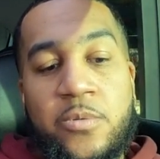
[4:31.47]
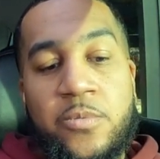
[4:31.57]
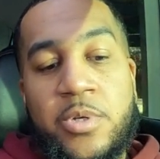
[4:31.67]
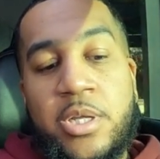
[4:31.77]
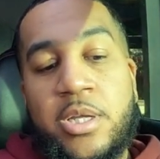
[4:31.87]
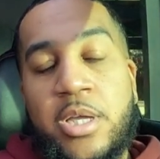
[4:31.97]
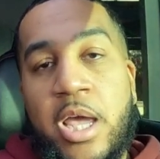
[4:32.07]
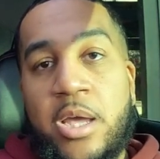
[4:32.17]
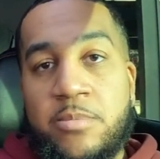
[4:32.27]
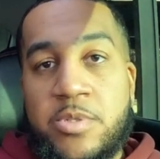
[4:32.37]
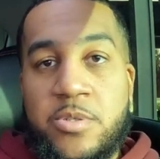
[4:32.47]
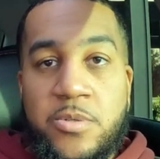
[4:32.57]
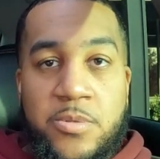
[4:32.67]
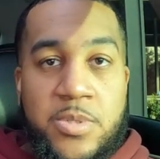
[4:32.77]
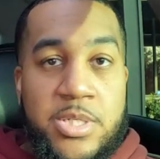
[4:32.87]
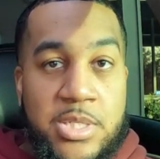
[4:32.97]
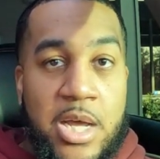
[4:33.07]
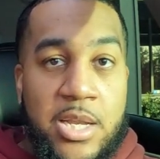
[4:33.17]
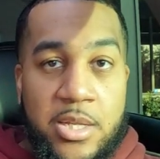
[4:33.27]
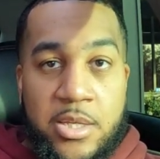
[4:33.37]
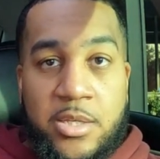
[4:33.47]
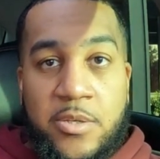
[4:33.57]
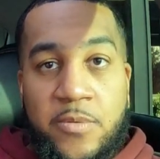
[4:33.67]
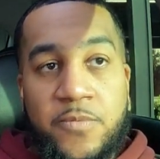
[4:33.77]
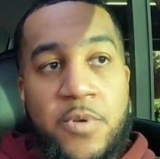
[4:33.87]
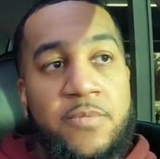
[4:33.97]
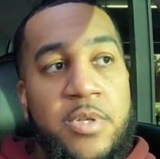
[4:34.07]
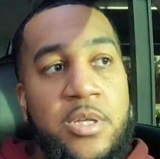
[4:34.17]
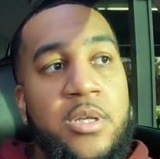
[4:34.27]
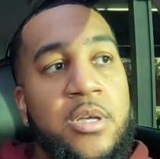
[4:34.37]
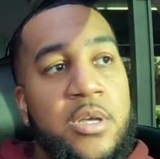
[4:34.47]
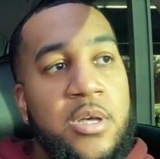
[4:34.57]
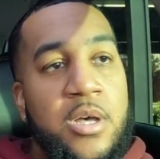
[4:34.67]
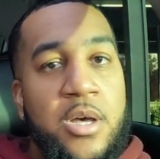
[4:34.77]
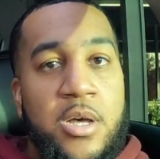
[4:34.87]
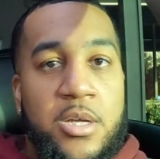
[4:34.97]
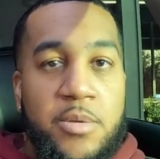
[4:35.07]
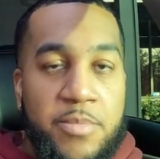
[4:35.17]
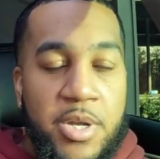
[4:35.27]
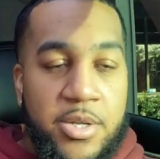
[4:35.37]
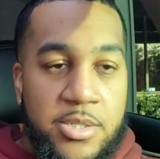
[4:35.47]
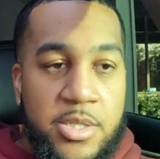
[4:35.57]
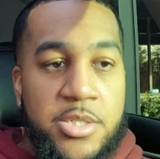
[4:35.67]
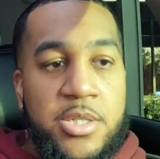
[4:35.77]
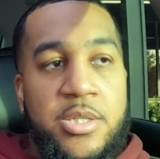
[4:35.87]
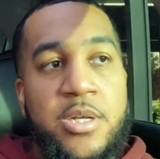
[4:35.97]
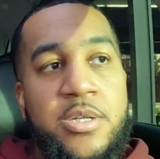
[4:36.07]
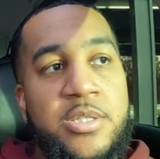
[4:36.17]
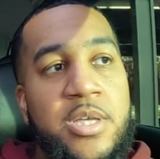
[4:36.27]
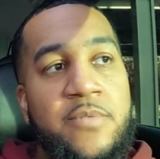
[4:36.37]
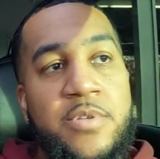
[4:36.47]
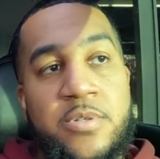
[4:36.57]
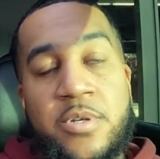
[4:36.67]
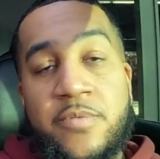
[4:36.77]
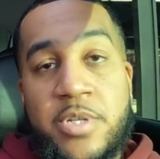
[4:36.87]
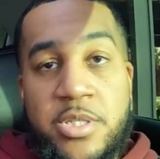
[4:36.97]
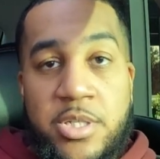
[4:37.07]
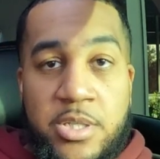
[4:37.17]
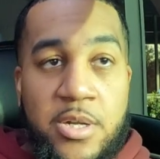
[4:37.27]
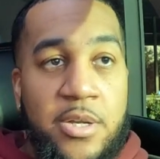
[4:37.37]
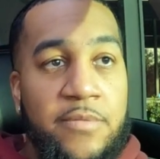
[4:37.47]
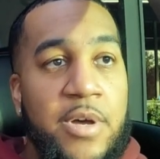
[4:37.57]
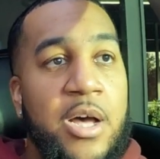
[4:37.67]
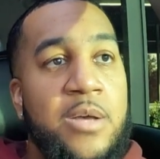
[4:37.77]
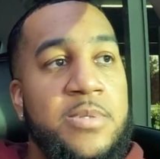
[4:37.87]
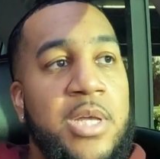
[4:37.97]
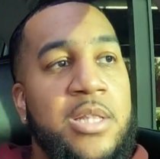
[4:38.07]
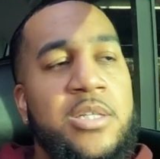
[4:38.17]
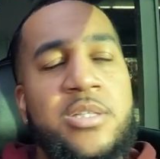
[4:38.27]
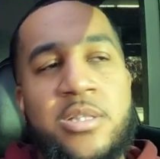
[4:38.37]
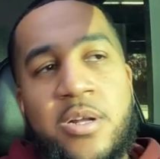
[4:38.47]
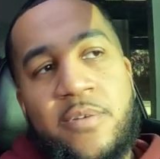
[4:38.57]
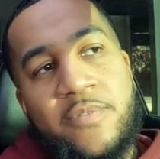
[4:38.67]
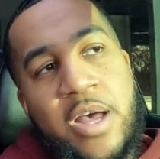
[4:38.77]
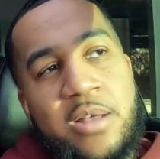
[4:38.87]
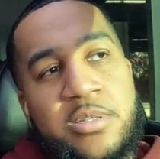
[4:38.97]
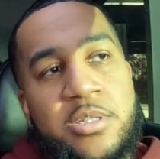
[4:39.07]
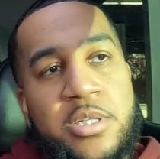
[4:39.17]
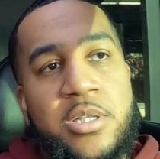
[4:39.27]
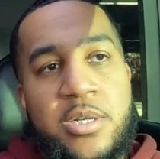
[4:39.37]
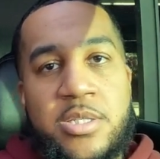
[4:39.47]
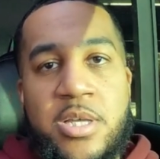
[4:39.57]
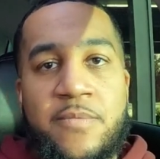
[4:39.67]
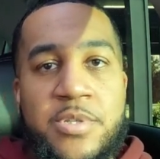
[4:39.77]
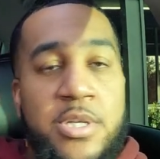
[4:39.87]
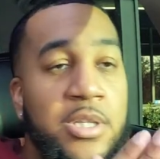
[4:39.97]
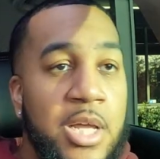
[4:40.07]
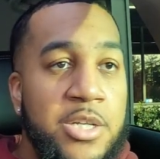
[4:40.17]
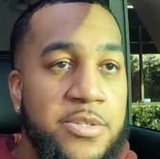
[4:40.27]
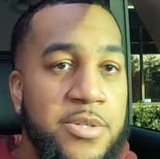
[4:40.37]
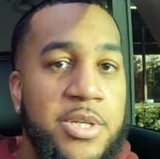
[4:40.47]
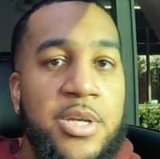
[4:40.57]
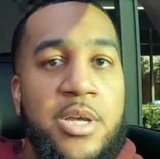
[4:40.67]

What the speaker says: when it came to designing the Q50 compared to the G37s or even the G35s. Like, the G35s and the G37s are luxury,